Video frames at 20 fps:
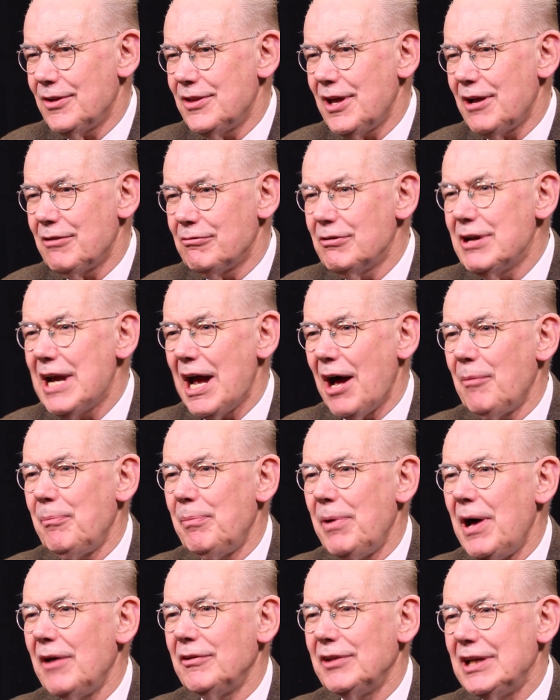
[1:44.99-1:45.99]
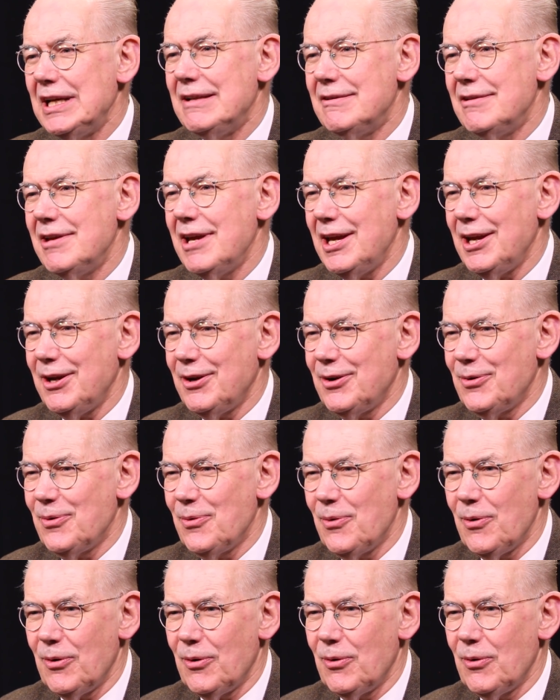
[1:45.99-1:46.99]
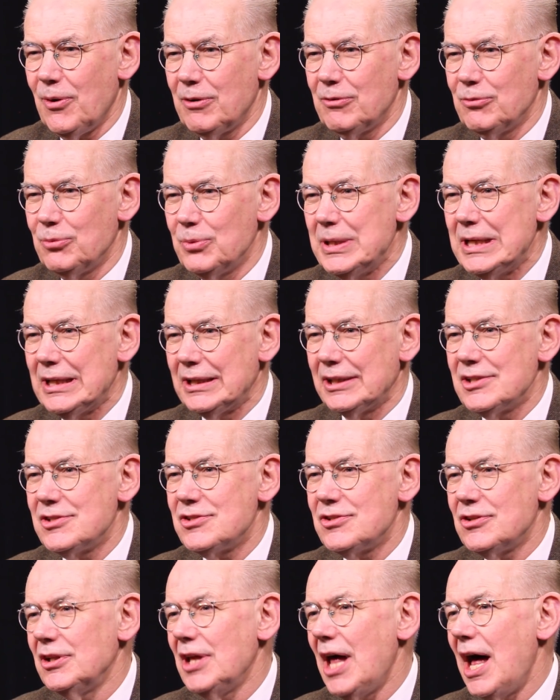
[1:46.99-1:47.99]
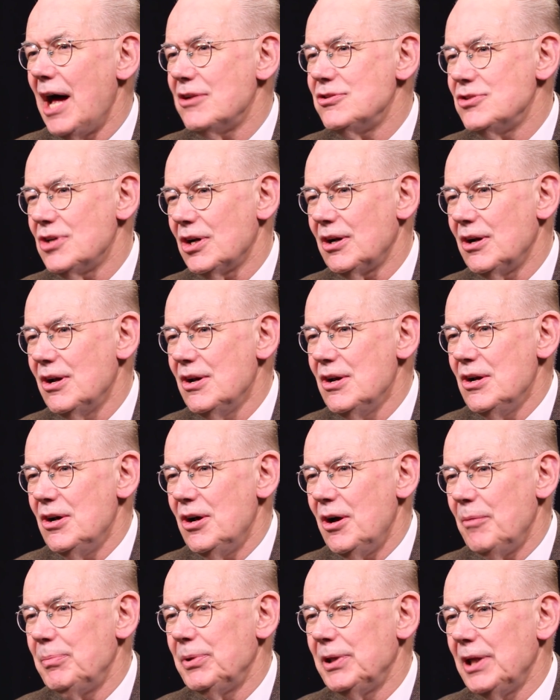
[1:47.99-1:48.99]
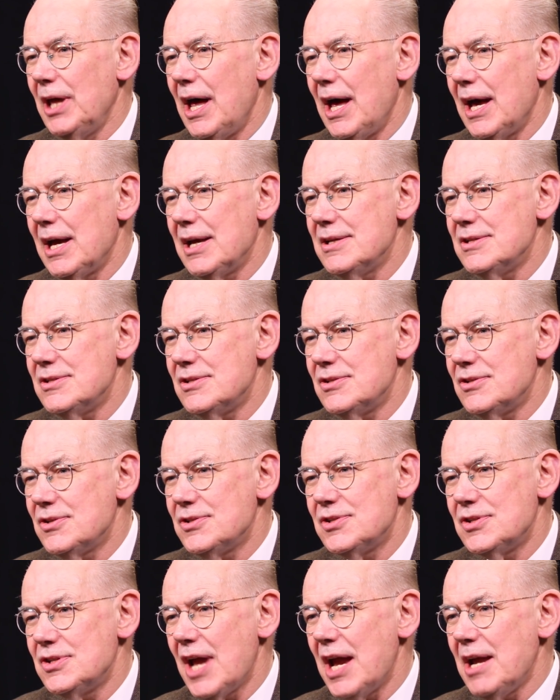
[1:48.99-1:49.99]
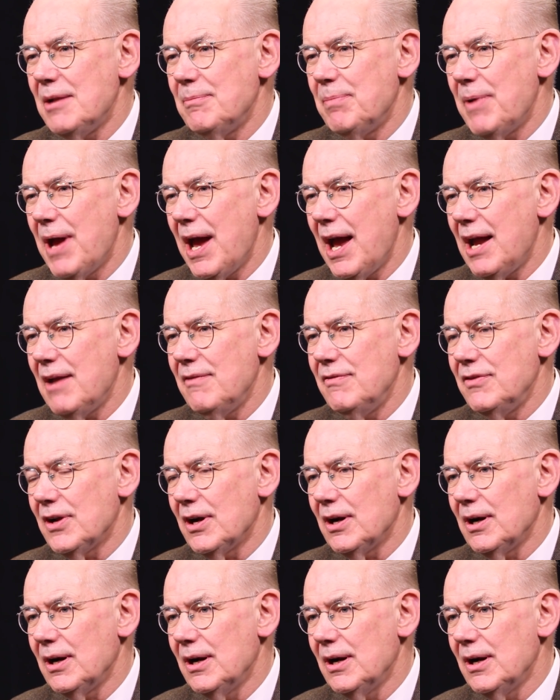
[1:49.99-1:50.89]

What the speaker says: that realpolitik or realist logic applies to state behavior.